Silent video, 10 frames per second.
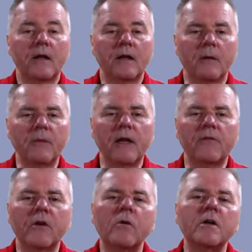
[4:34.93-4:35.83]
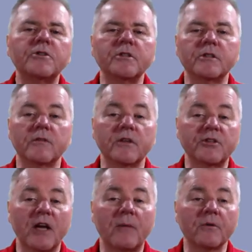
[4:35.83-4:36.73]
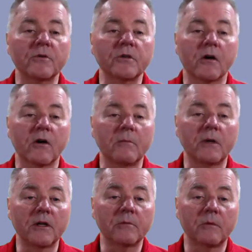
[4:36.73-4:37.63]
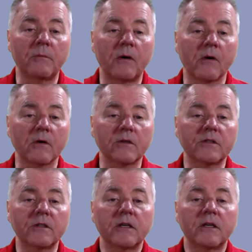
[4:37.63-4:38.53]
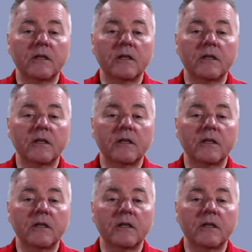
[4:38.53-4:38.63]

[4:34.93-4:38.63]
Now, many of the questions of the chapters are in multiple parts.